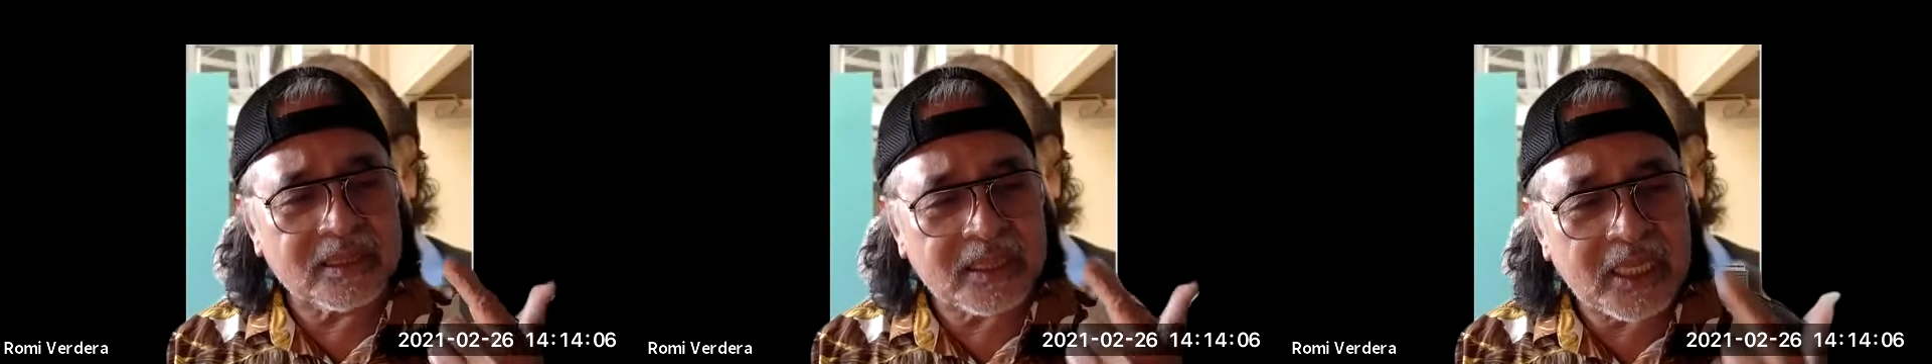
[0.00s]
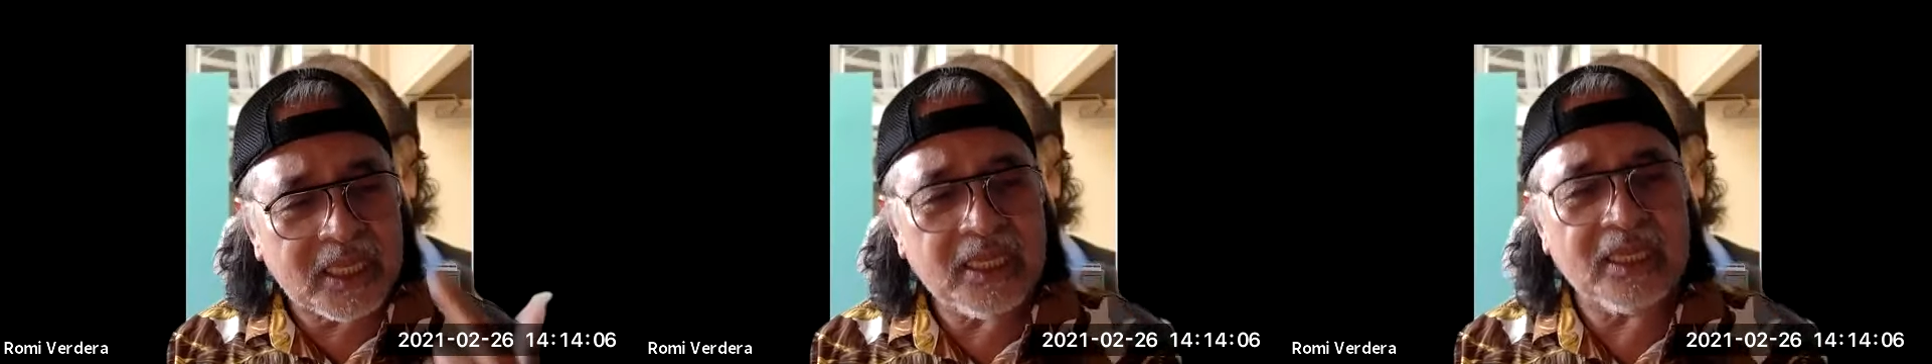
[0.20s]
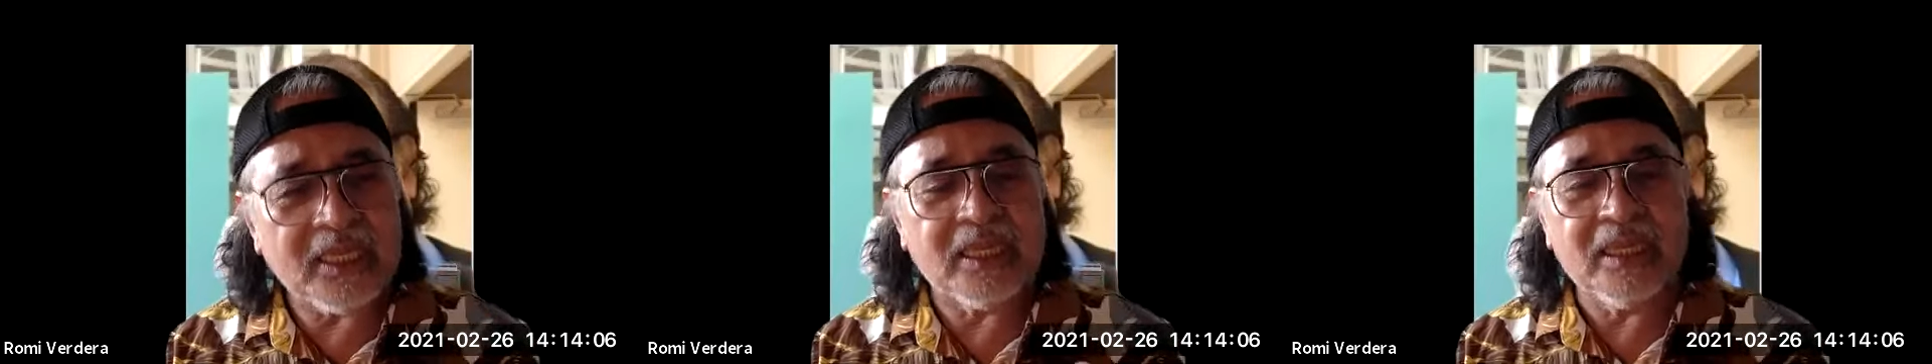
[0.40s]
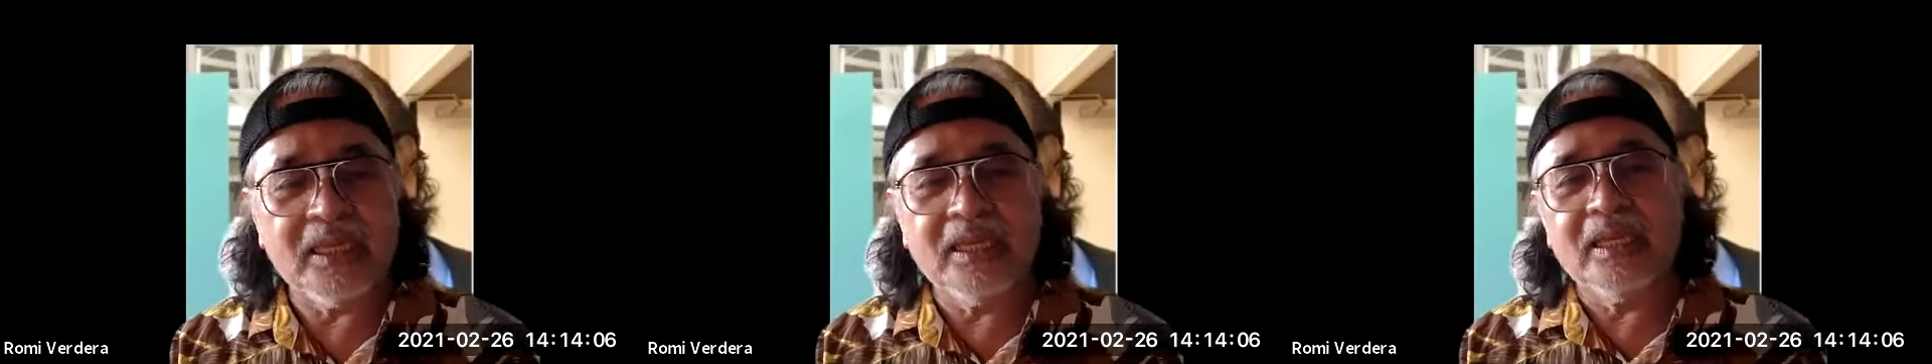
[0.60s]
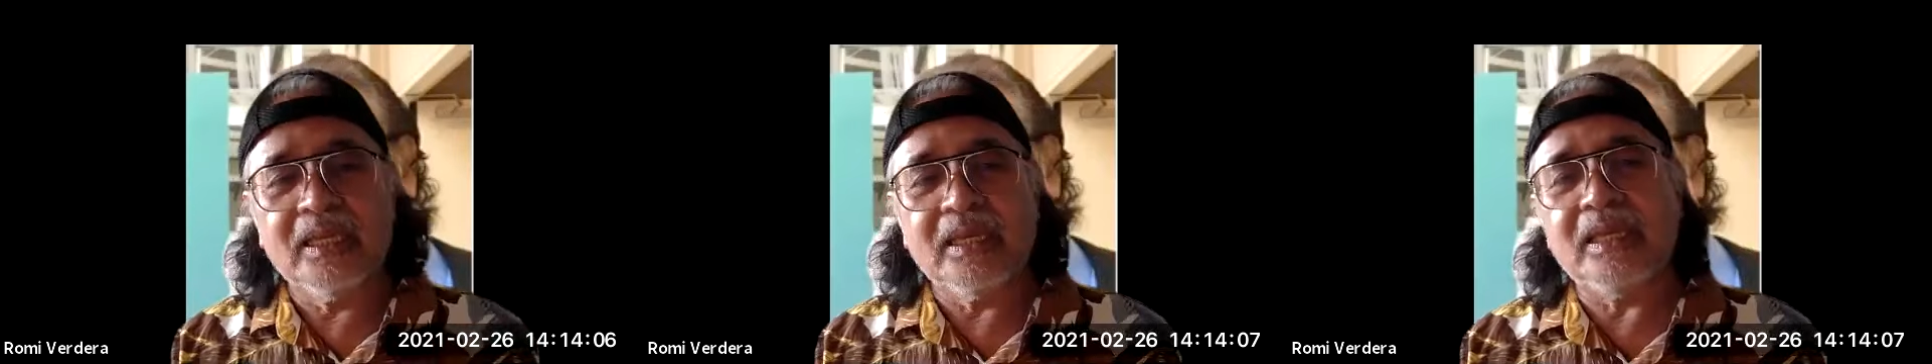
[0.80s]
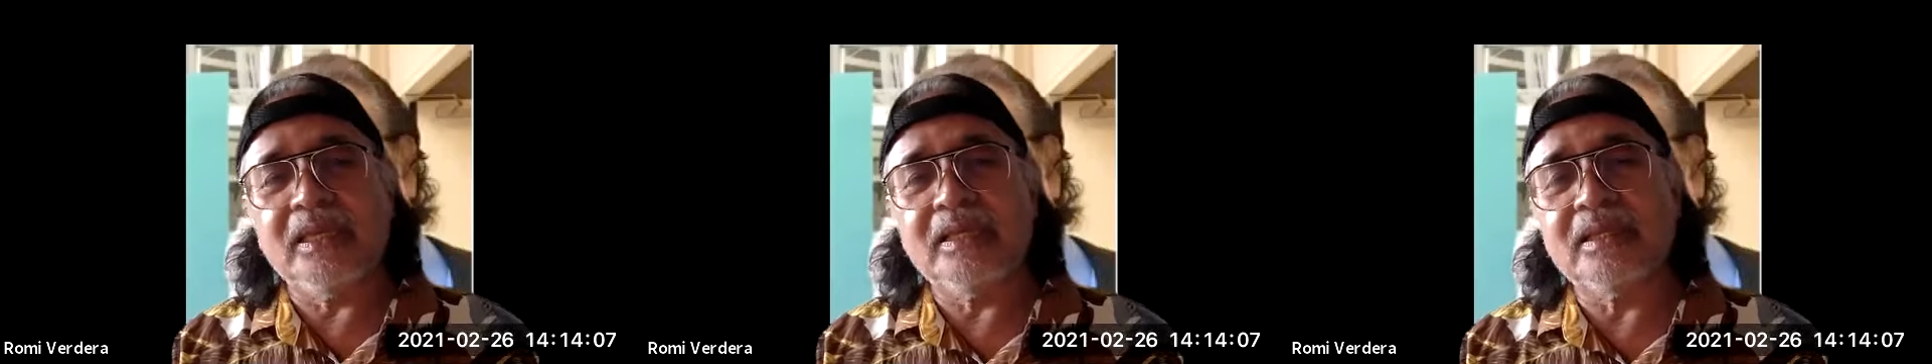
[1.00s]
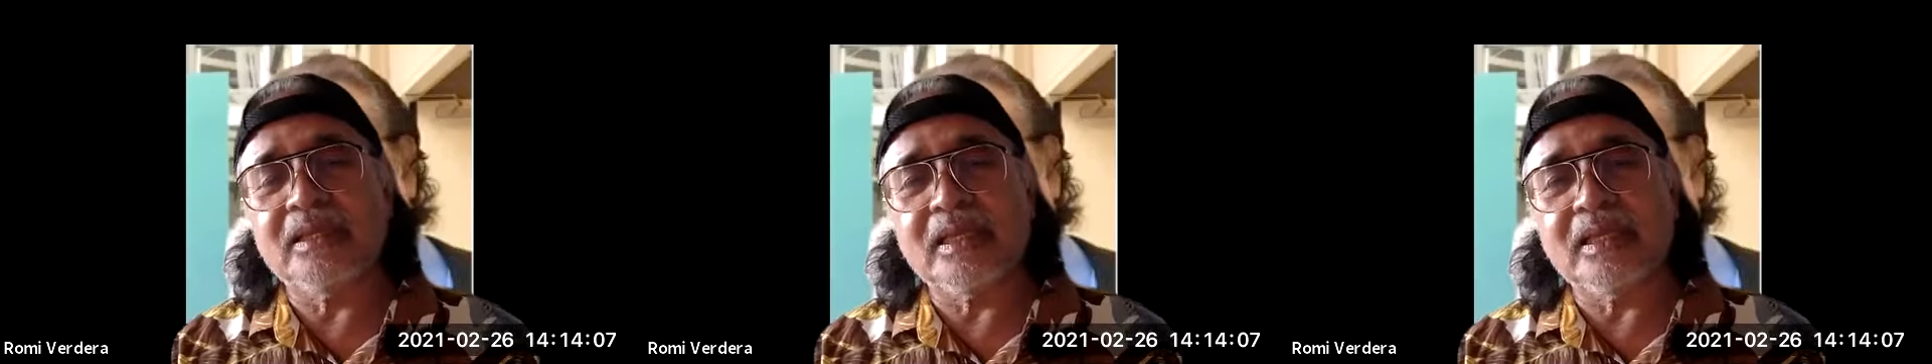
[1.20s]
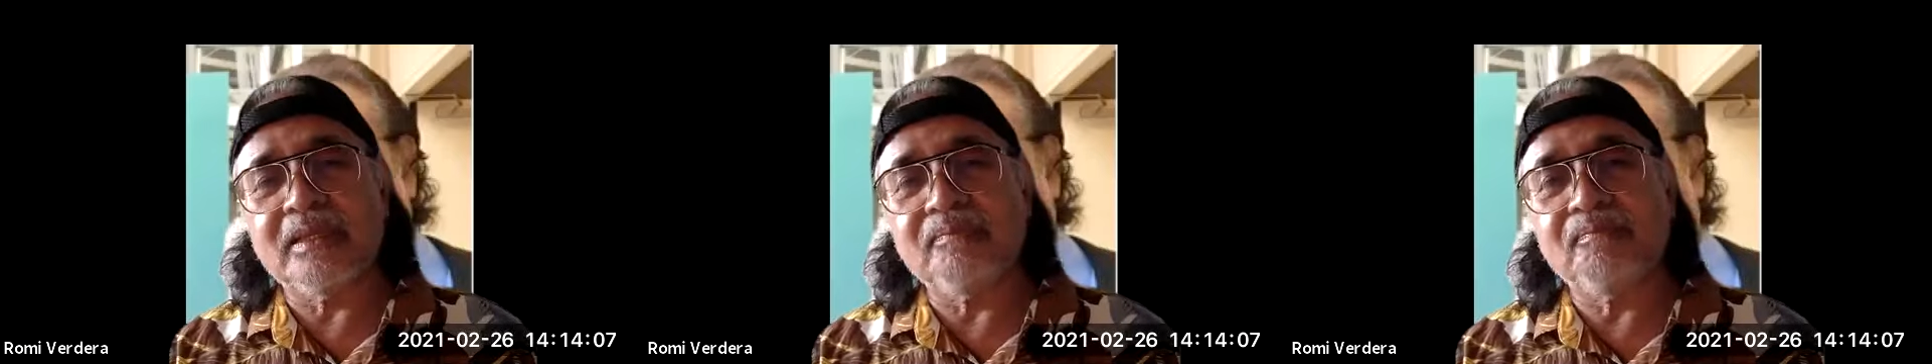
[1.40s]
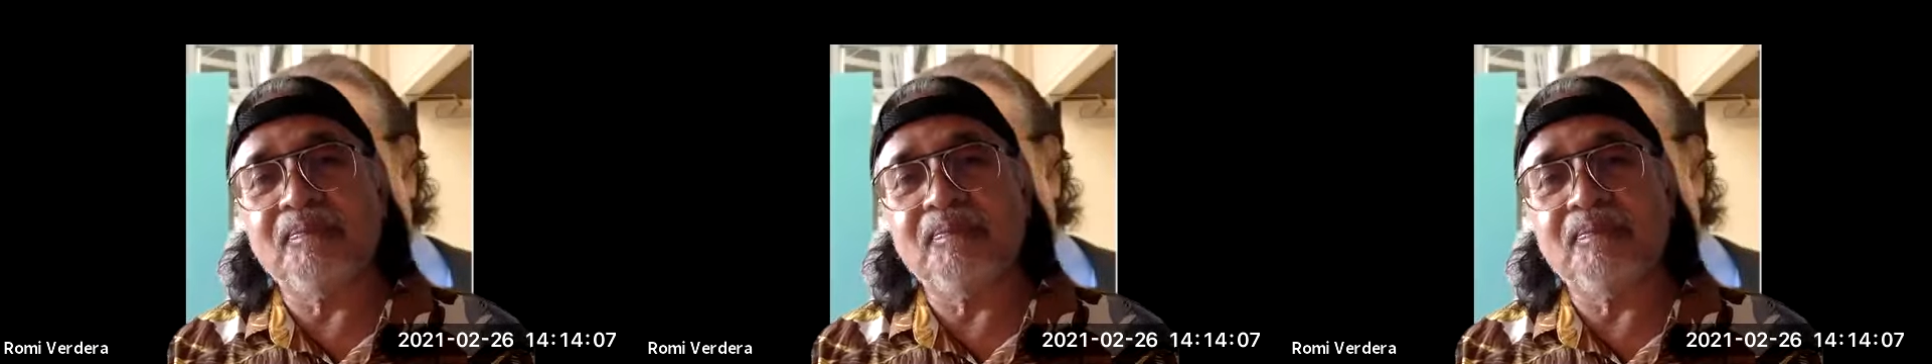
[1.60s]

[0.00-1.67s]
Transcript: key in